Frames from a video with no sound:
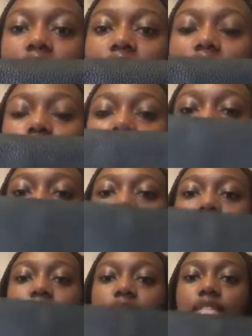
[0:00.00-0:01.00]
It was only
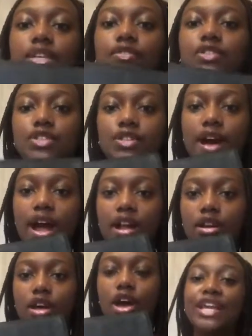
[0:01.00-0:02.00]
like 70
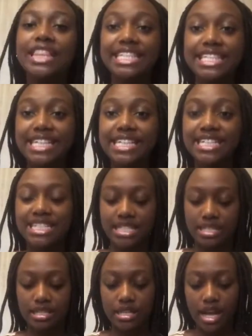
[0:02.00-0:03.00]
rand. I got the
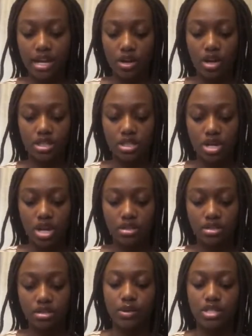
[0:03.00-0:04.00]
tills at Cotton
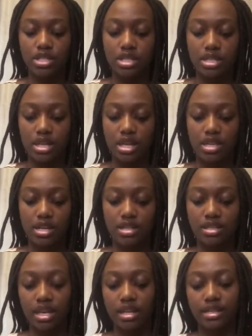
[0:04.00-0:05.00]
On. I was just there, then I was
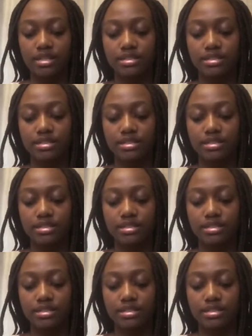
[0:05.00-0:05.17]
like.